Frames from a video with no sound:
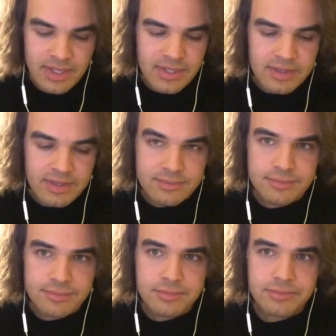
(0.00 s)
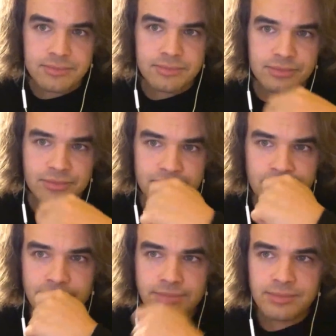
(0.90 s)

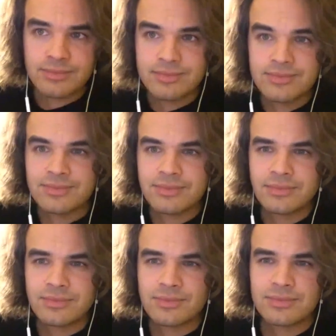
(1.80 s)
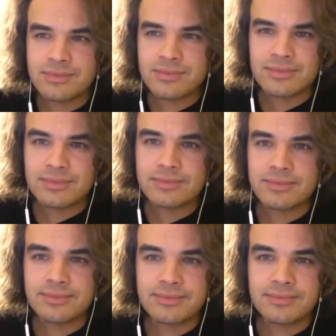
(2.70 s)

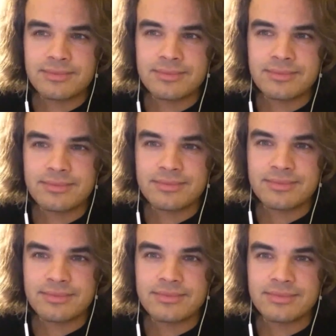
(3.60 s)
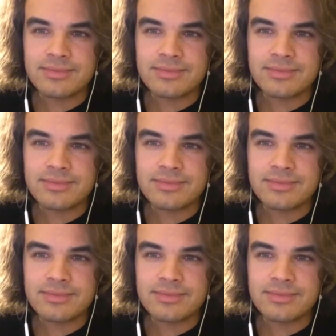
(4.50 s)
(silent)